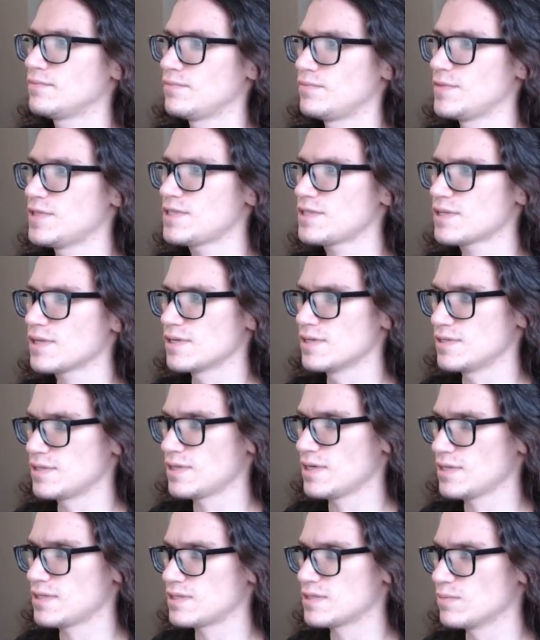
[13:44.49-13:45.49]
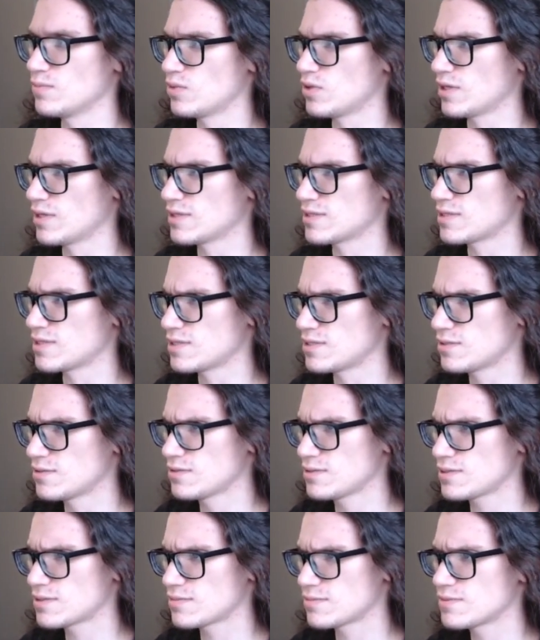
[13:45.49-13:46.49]
This guy's got some
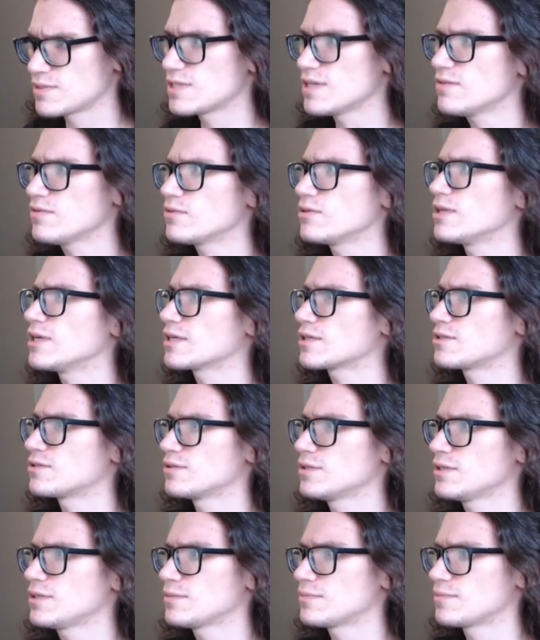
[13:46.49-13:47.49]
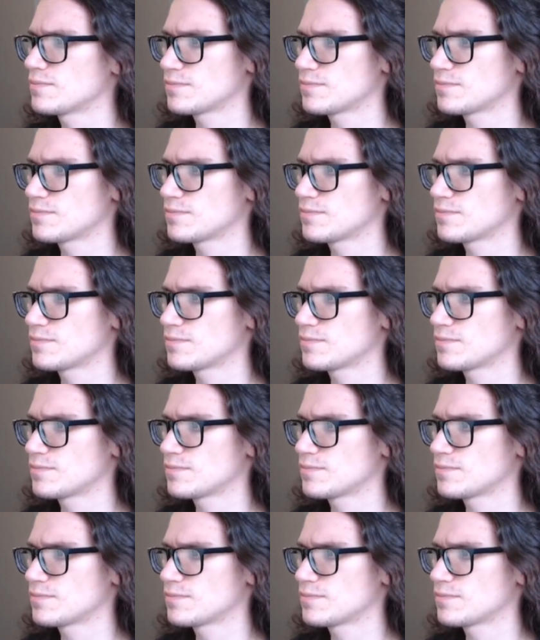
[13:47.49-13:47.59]
processors, several actually.